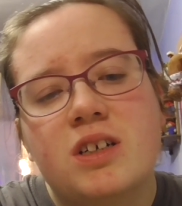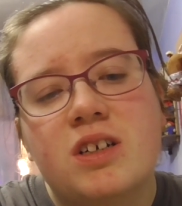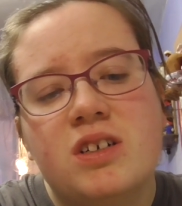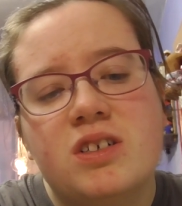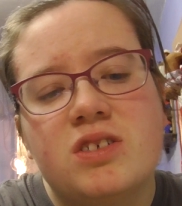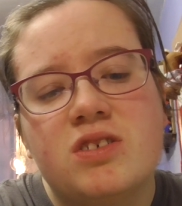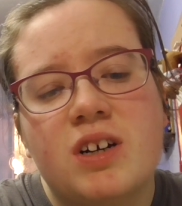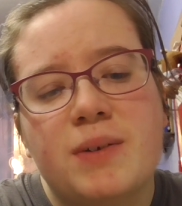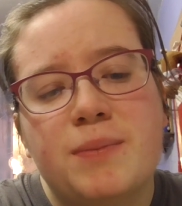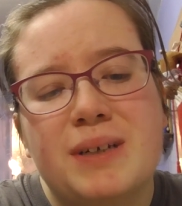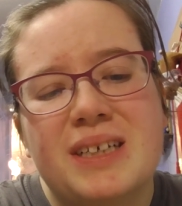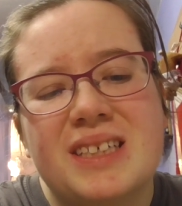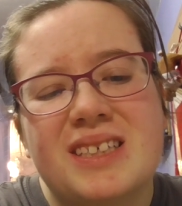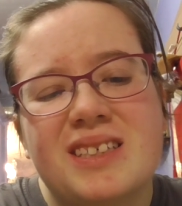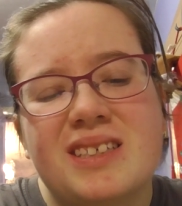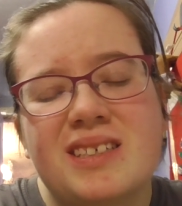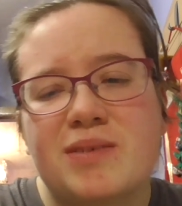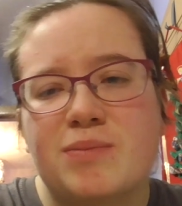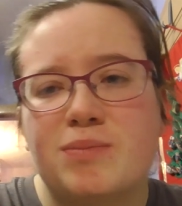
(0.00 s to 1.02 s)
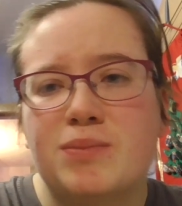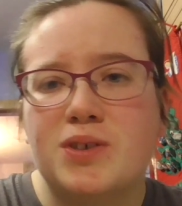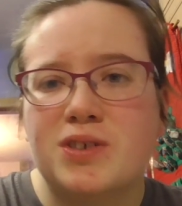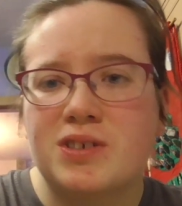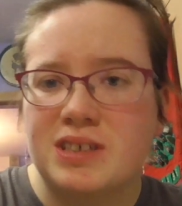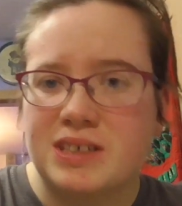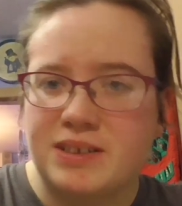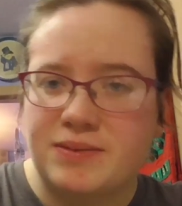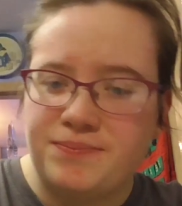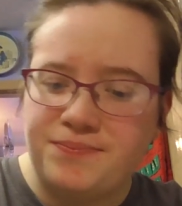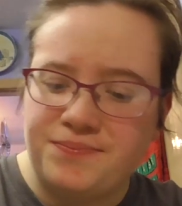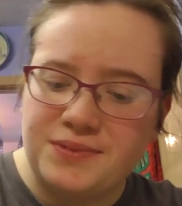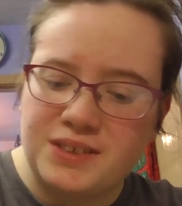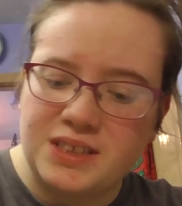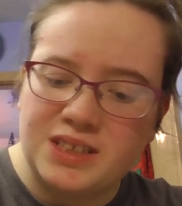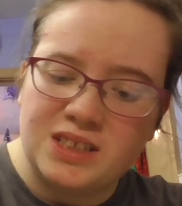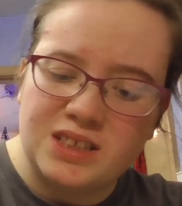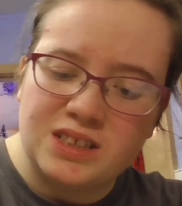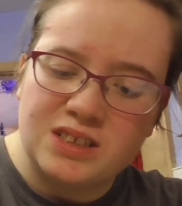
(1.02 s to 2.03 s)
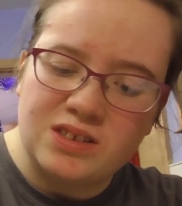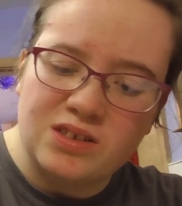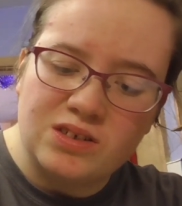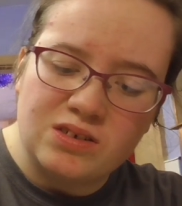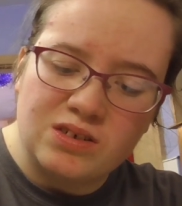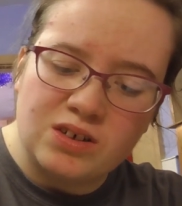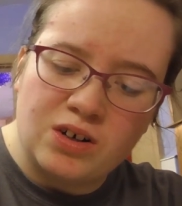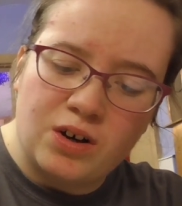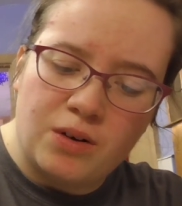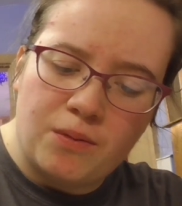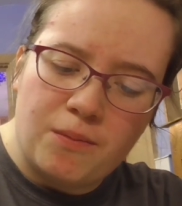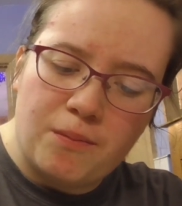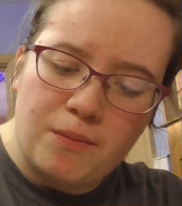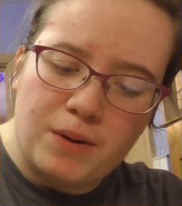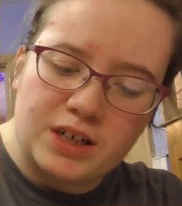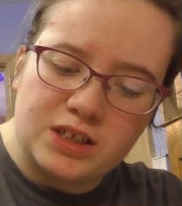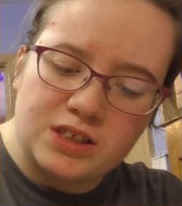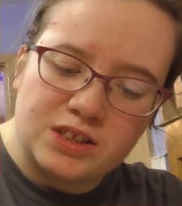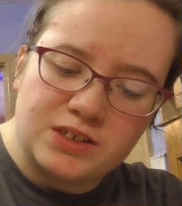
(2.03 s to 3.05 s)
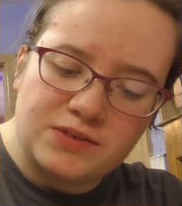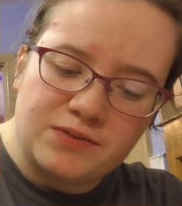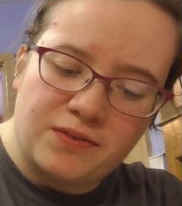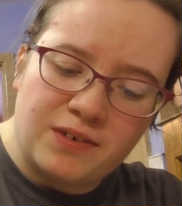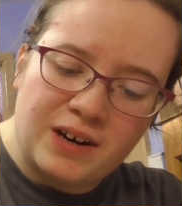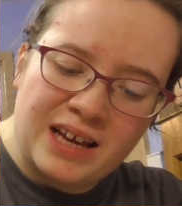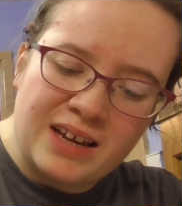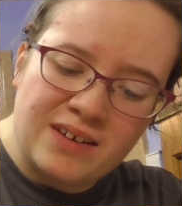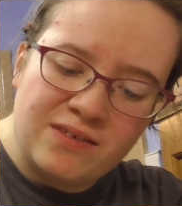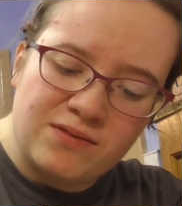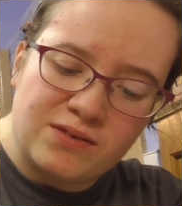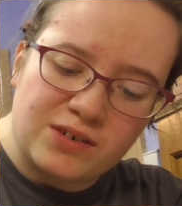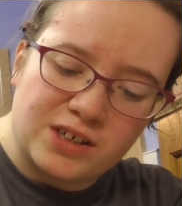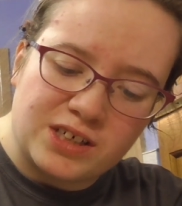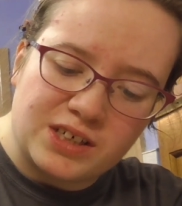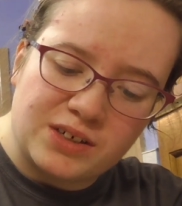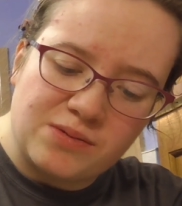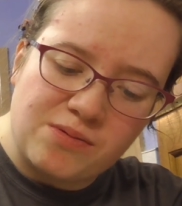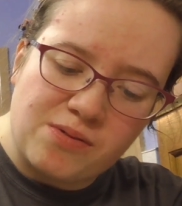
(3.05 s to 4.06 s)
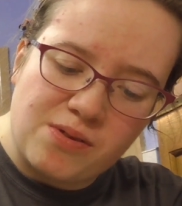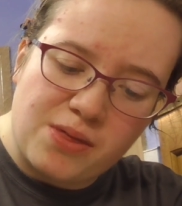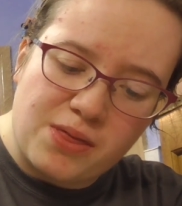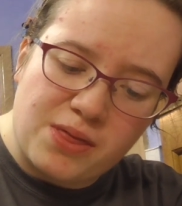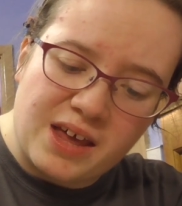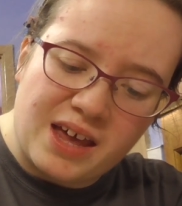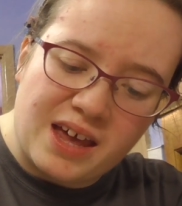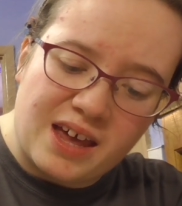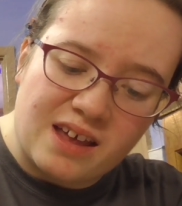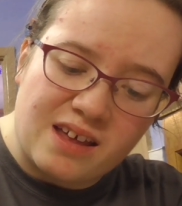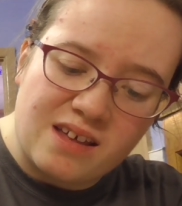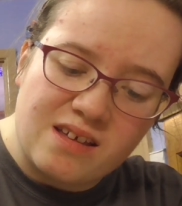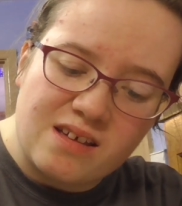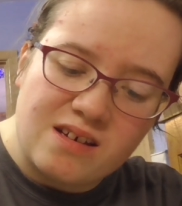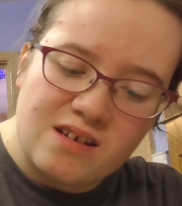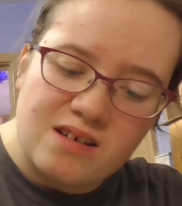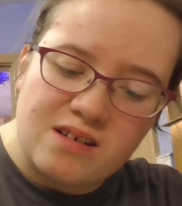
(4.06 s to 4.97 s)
We'll try mixing some more in. It's just not got much flavour, I don't think.